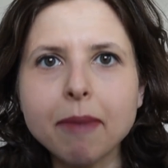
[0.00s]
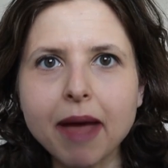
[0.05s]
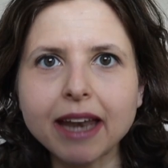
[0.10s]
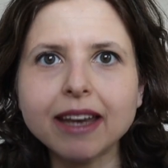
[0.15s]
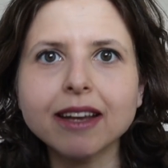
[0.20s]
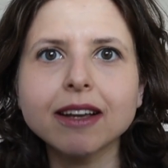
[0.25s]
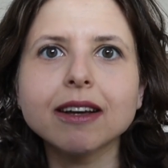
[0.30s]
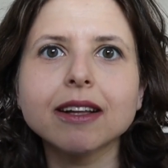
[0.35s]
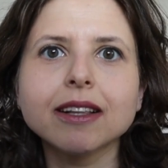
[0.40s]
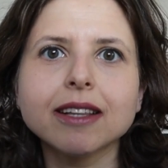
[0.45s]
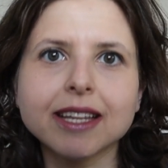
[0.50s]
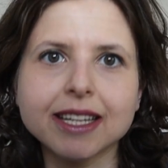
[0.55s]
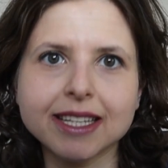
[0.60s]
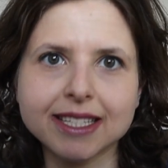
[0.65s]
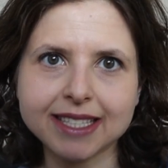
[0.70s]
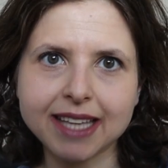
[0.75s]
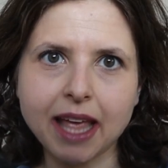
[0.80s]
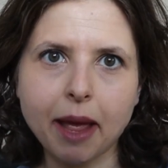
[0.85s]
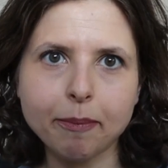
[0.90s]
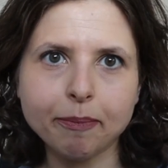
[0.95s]
medical
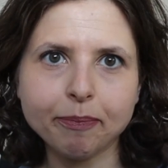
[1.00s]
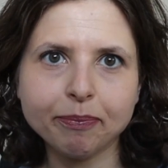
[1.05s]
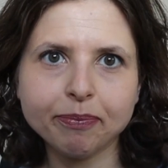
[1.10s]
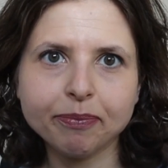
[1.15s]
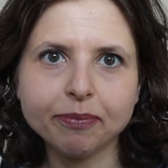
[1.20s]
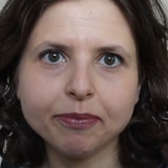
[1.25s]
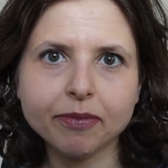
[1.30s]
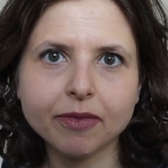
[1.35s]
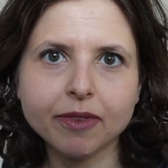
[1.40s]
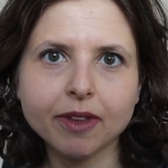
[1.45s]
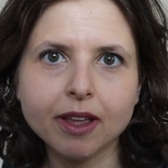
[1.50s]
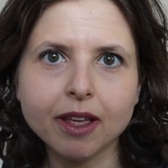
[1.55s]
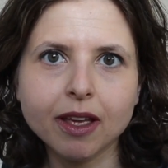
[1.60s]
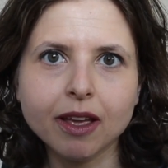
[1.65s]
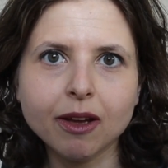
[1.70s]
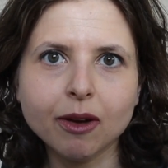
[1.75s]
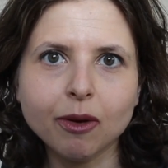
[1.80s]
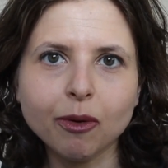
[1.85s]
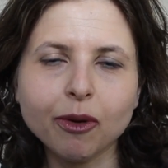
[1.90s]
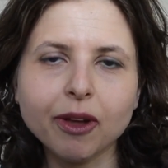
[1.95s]
exam.
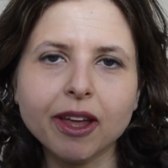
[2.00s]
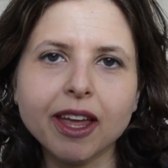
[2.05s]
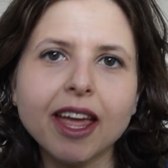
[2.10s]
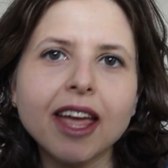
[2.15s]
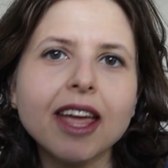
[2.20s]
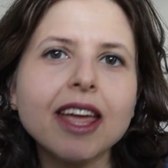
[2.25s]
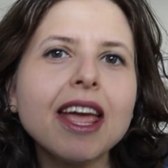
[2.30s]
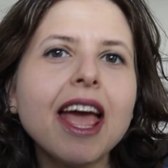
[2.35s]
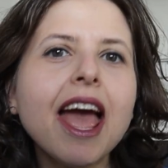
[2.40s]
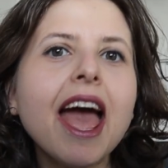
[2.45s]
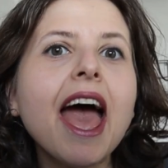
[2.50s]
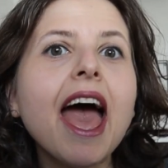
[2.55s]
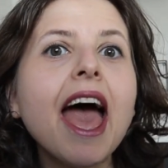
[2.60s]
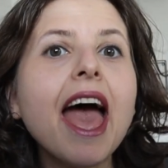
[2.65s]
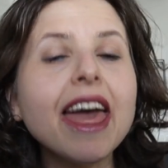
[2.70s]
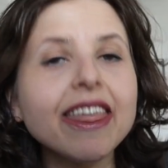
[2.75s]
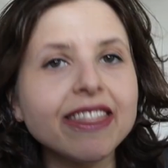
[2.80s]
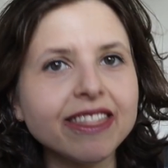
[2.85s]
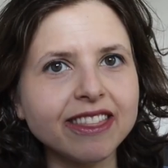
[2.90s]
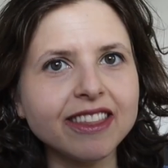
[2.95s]
Okay,
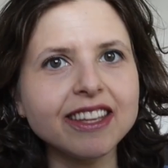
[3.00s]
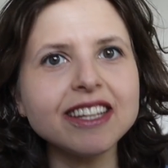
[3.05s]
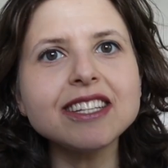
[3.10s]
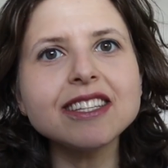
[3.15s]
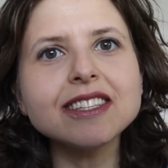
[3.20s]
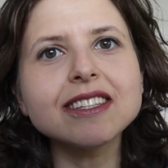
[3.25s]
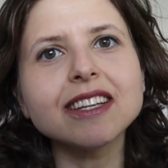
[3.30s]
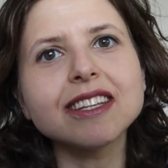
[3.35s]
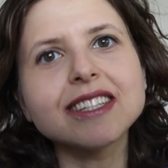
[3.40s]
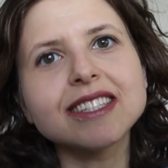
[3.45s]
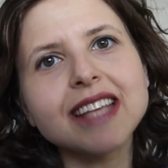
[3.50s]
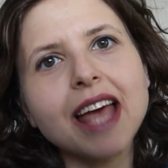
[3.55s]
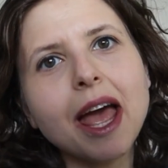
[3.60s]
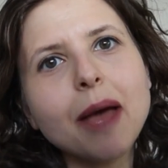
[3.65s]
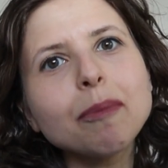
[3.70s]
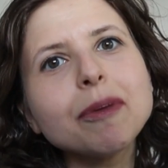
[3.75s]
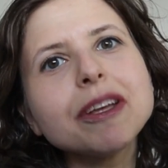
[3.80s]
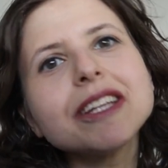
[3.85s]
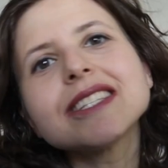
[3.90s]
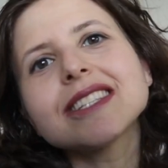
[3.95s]
and this
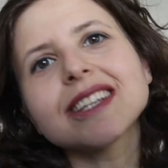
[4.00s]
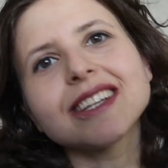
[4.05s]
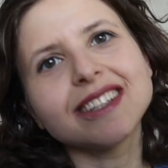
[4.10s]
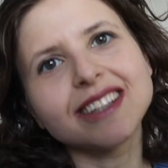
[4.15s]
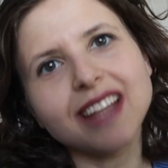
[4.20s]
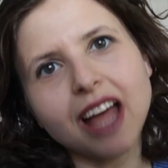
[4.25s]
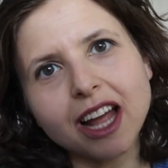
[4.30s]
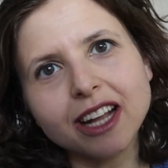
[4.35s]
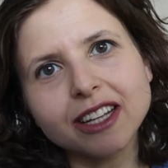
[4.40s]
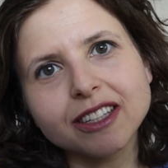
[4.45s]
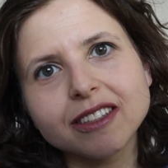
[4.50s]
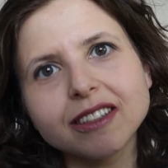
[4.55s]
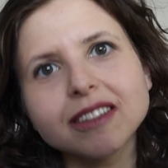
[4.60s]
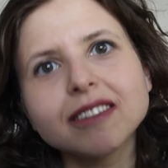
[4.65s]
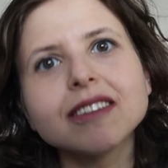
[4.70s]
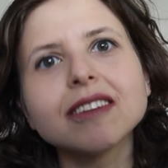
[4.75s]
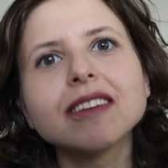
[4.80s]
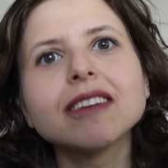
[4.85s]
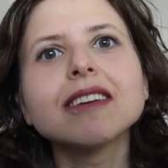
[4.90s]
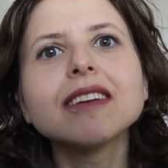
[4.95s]
exam is
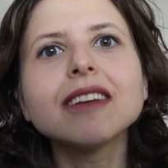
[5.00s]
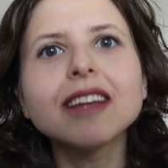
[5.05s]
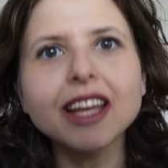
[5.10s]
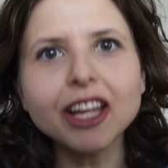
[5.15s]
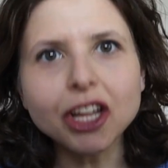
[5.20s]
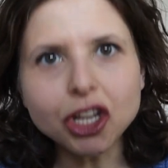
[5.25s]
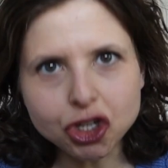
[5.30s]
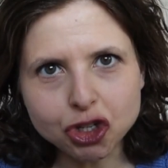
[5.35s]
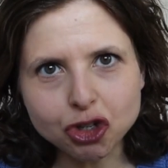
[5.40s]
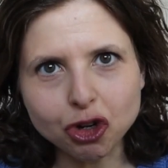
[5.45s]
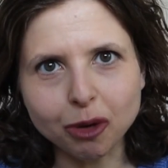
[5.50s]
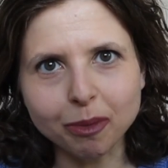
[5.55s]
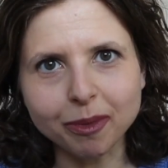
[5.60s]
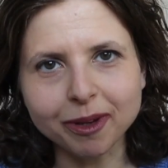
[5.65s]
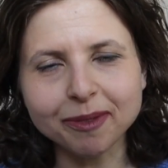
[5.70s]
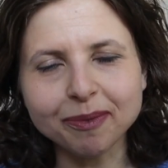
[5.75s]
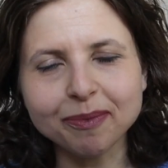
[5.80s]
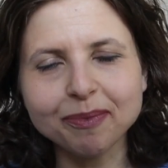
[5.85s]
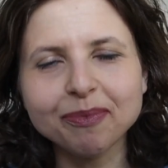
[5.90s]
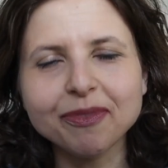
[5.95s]
conducted in
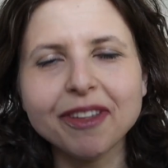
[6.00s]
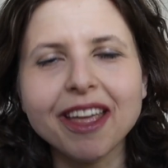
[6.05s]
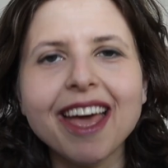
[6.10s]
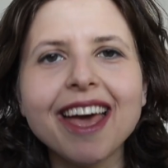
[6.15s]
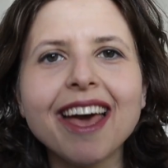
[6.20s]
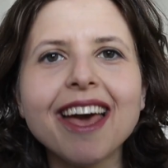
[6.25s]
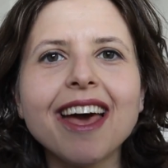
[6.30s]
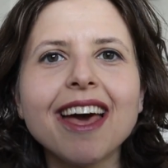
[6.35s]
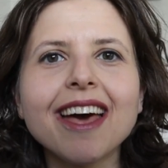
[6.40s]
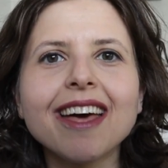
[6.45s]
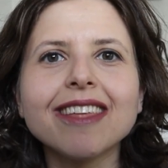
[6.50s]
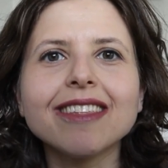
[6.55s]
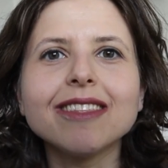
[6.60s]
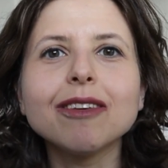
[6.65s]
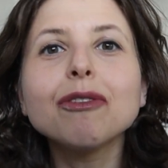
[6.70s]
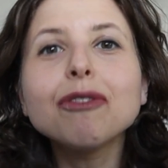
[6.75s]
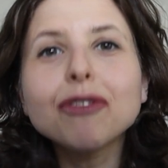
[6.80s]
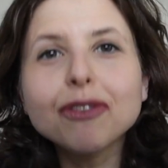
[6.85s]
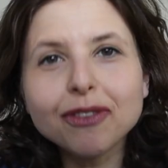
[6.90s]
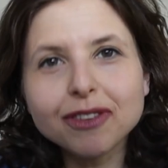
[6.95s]
German.
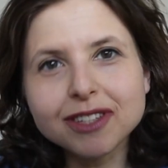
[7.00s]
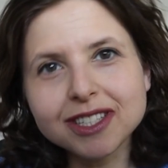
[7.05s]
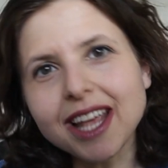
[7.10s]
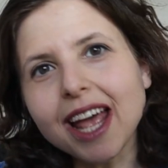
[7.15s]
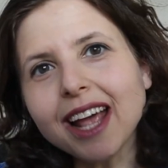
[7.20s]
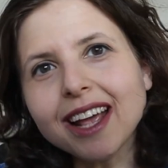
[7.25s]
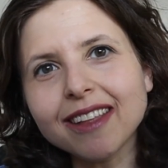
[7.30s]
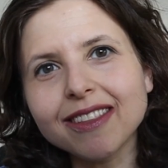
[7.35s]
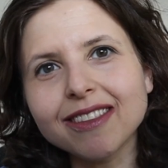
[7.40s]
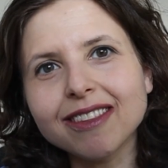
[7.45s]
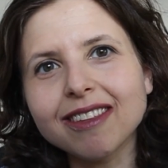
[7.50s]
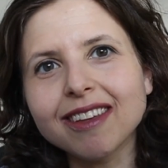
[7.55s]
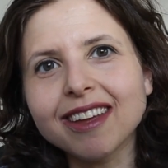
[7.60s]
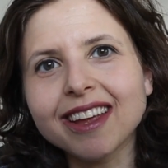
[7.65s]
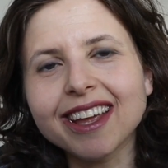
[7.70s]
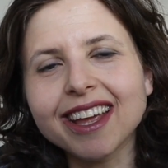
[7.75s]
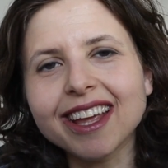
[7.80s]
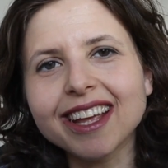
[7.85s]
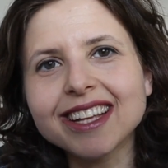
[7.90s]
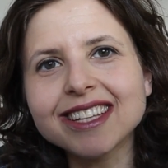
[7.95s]
The second
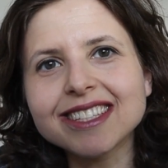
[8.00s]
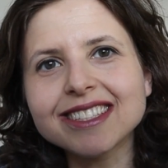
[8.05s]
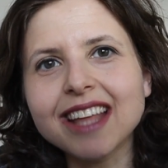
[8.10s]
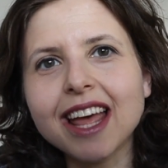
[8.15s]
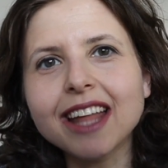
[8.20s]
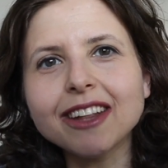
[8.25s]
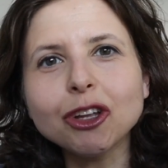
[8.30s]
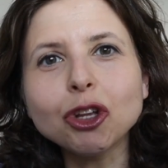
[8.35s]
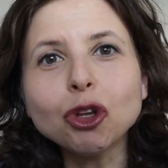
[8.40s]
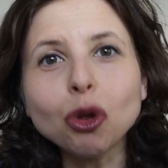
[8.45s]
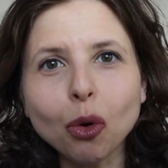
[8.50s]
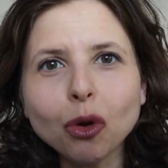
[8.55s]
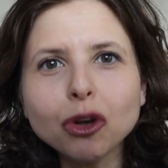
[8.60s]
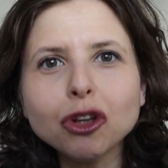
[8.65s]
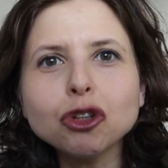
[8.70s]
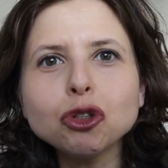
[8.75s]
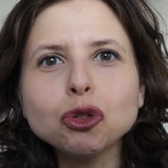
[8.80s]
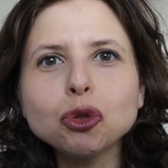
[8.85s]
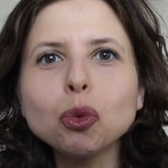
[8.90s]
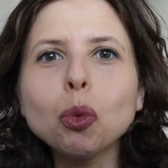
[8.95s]
thing is that in
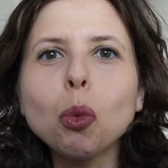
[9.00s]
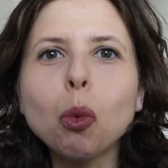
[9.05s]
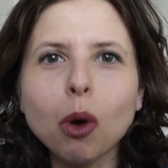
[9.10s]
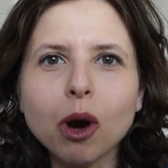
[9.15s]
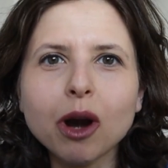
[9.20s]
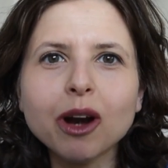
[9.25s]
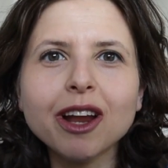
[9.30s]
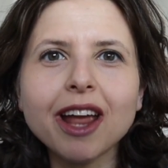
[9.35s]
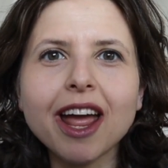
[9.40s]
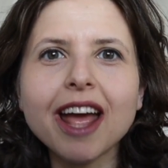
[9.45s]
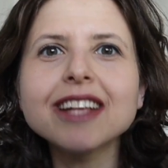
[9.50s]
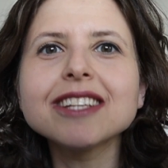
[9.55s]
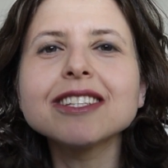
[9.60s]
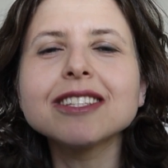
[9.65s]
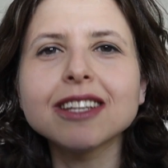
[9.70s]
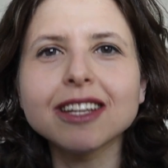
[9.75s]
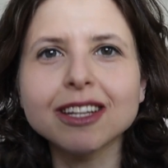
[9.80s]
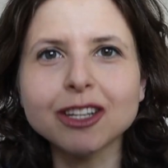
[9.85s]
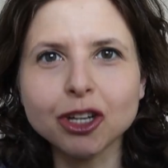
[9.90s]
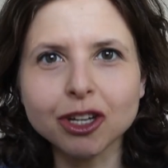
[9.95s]
order to work
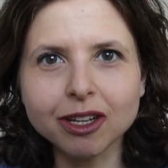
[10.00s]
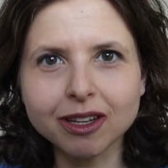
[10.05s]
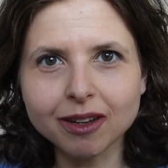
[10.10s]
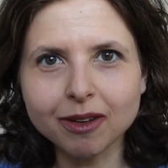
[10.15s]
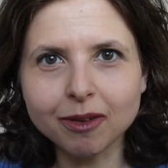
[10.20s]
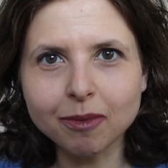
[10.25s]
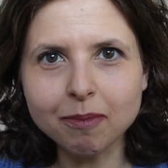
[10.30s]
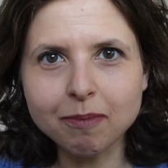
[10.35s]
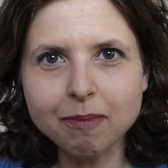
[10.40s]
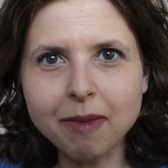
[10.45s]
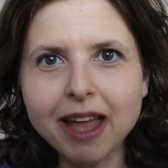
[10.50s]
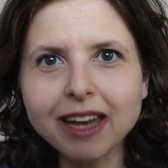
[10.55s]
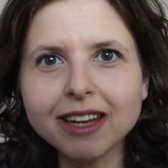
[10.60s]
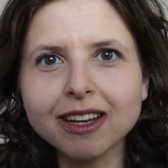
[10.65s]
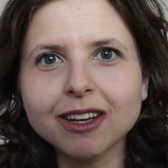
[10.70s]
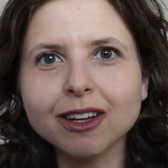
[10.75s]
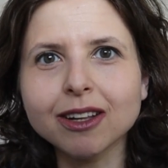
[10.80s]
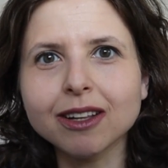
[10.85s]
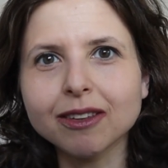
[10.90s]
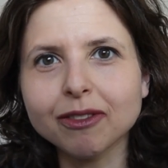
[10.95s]
as a
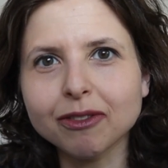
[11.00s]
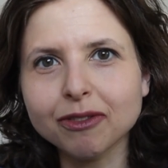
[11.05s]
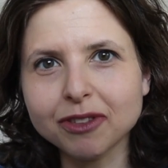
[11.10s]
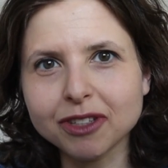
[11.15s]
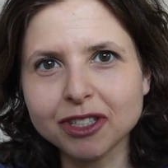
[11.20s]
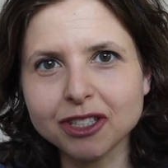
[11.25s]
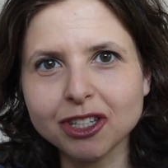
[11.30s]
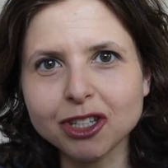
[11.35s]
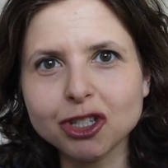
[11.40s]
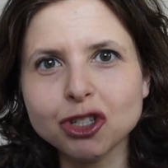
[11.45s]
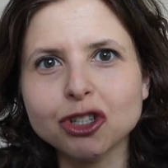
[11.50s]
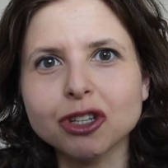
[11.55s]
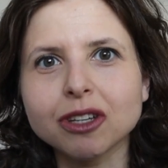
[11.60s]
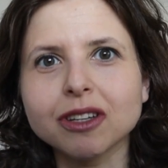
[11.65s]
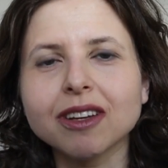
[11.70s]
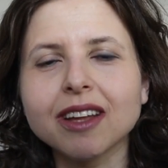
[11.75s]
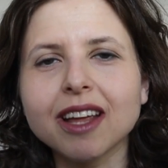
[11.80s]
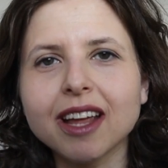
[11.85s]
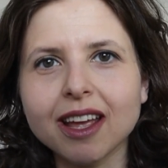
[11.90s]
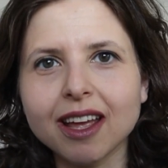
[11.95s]
medical
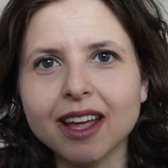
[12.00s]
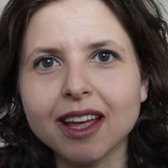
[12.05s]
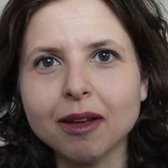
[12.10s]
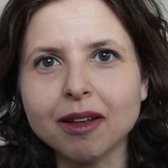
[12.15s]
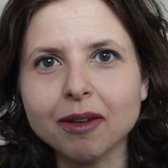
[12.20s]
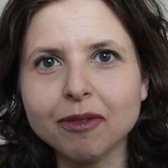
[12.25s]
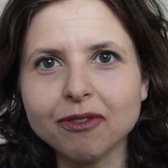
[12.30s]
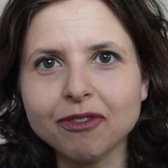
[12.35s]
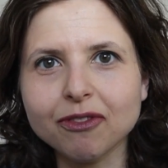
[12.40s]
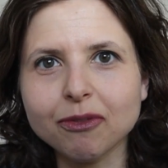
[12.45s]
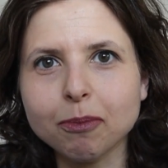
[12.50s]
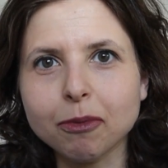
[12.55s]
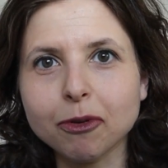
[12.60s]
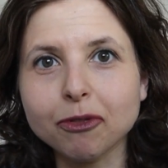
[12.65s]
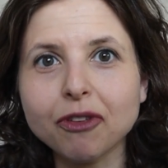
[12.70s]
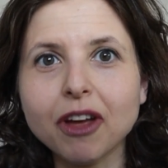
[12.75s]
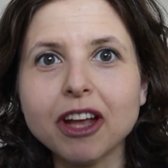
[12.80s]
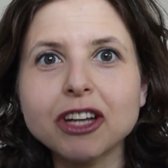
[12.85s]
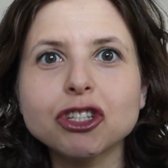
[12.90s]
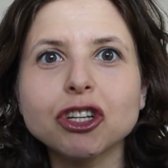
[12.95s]
physician, a
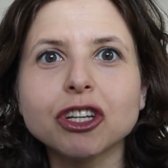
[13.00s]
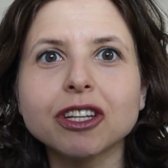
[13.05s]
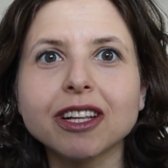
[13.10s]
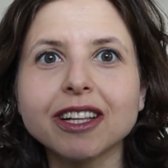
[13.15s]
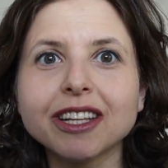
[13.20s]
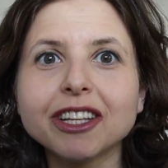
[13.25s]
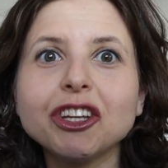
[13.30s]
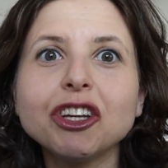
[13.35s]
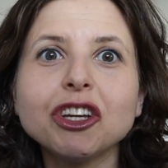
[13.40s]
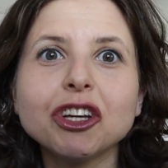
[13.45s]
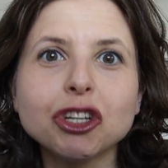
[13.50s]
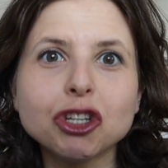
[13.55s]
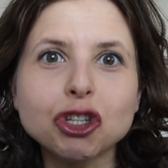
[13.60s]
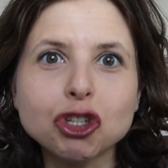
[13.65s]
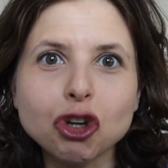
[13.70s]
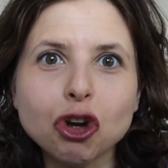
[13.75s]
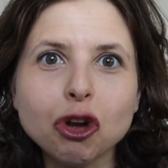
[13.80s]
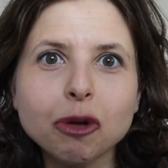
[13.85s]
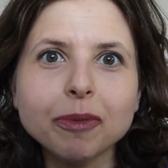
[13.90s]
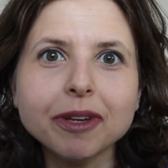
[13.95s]
professional here in
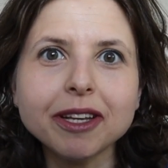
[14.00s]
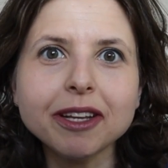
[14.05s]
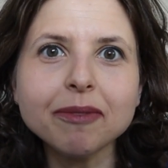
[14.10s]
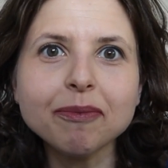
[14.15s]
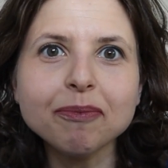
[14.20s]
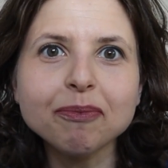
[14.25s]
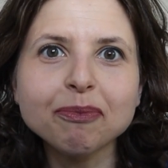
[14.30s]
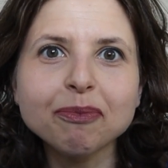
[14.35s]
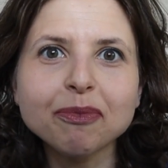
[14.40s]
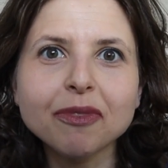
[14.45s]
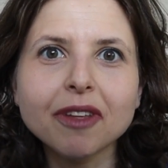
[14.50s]
Germany,